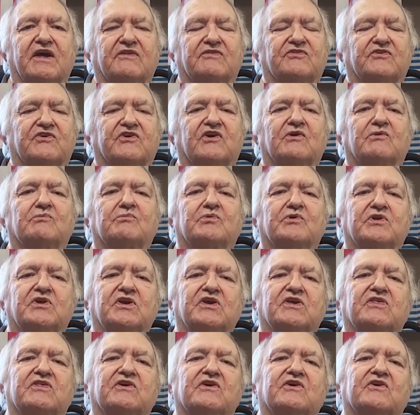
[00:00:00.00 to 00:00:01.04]
at the
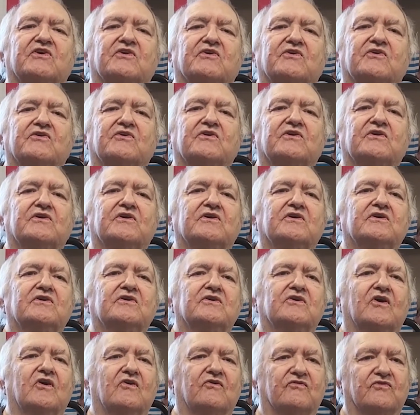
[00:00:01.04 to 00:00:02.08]
company there,
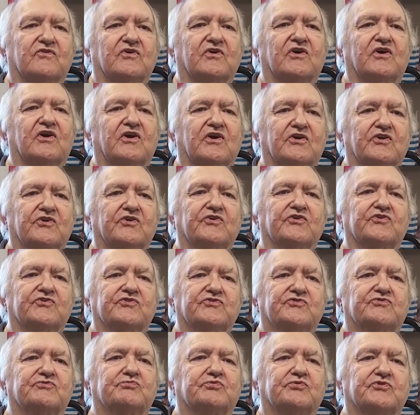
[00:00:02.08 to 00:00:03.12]
over a hundred
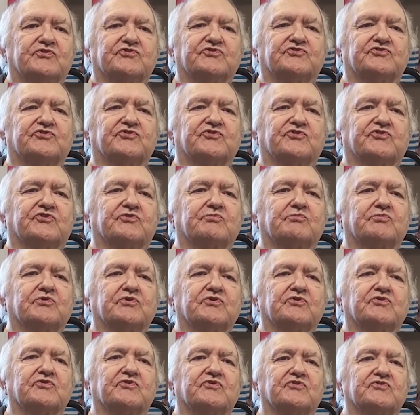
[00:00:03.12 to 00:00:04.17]
personal
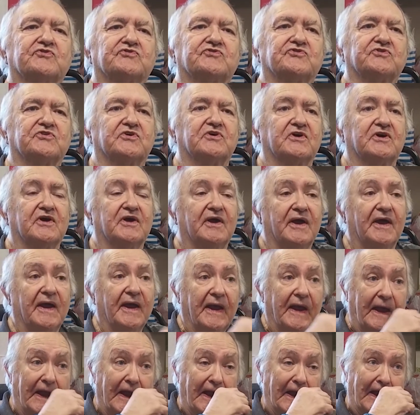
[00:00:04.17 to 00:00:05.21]
computers,
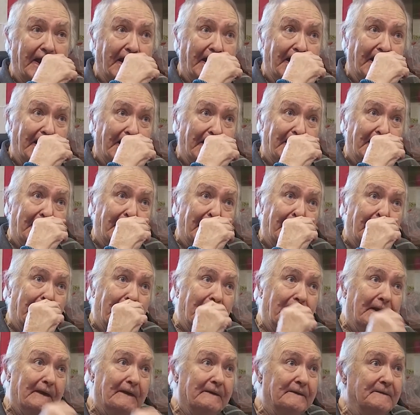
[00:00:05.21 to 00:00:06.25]
and
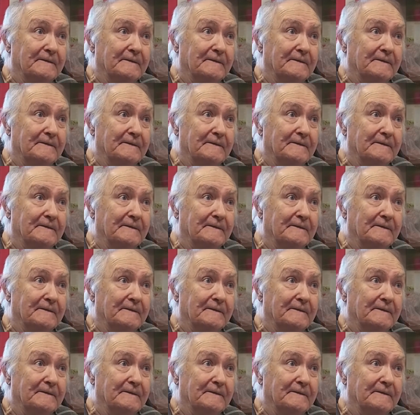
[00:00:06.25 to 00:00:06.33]
uh,